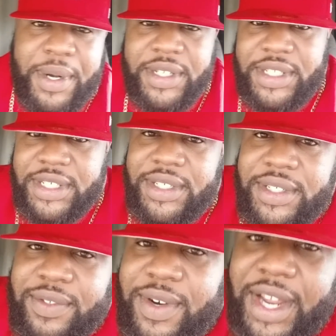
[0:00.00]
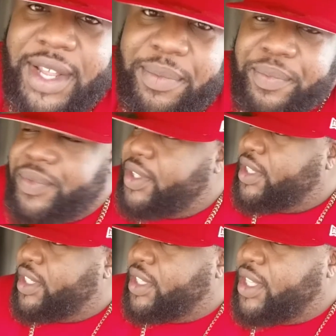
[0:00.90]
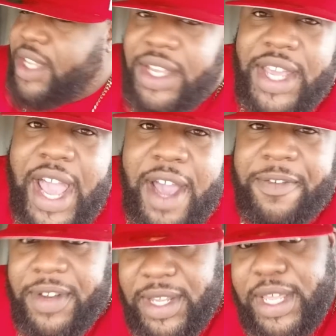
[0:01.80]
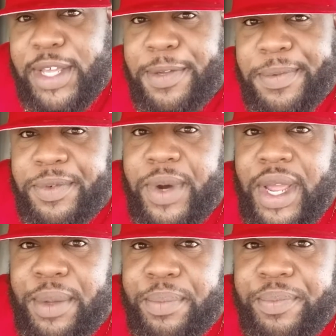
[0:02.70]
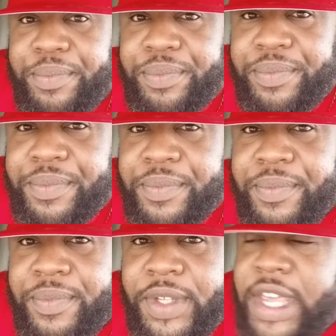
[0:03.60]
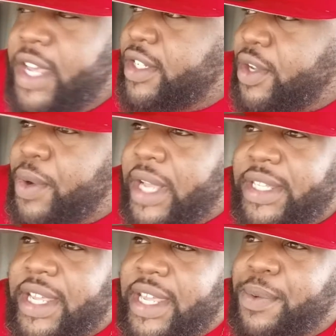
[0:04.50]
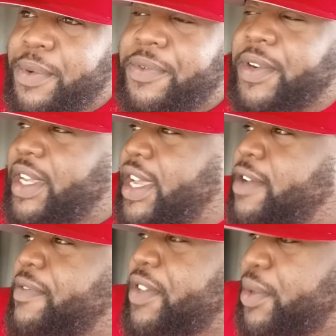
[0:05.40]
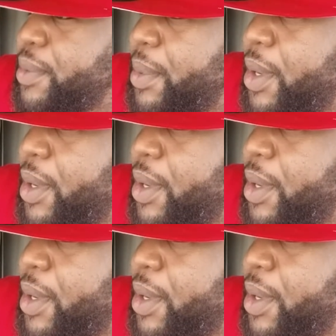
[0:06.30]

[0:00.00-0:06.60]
person, right? God forgives, right? So I think he will forgive you